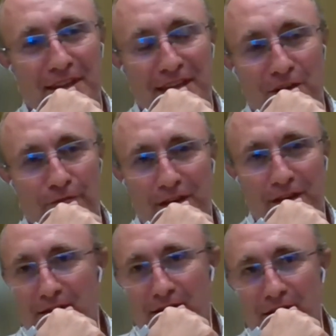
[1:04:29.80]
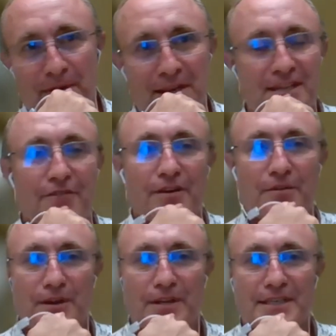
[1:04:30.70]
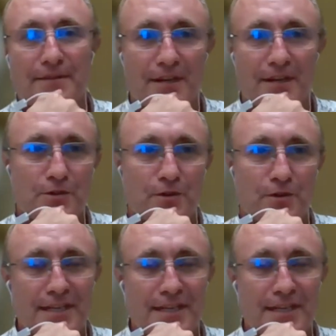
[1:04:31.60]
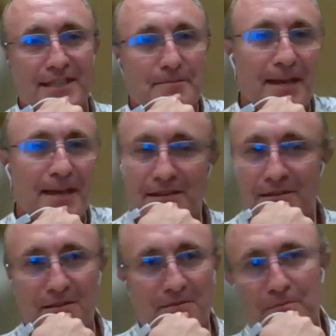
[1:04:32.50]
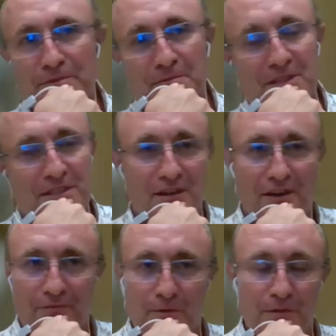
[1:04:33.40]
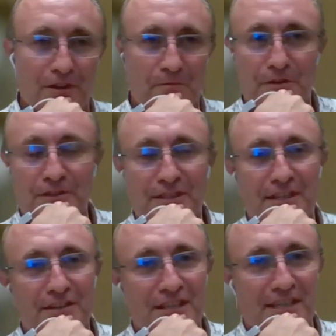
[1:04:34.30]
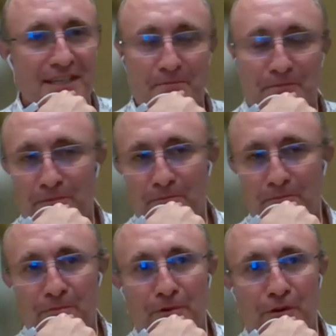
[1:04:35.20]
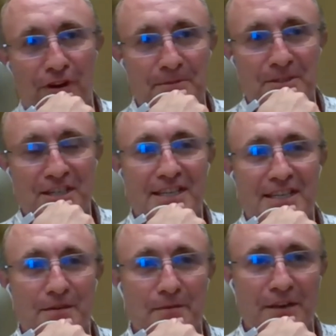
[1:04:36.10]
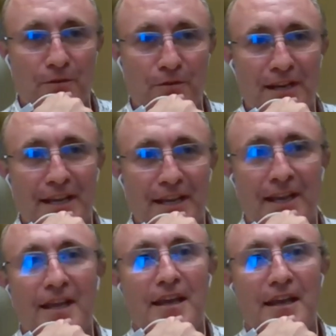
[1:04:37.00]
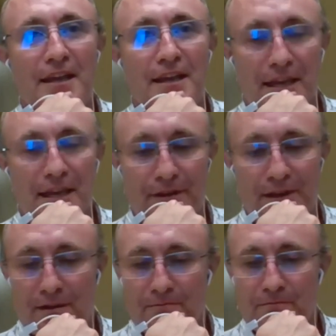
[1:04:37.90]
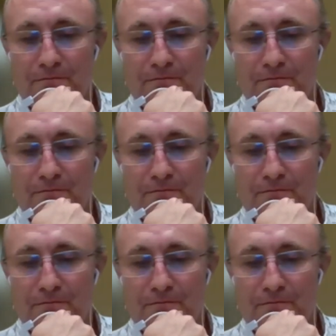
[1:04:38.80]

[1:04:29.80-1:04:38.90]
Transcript: think often humanitarian workers have quite short attention spans and staff moves on, personnel change, programs change, and we don't really ever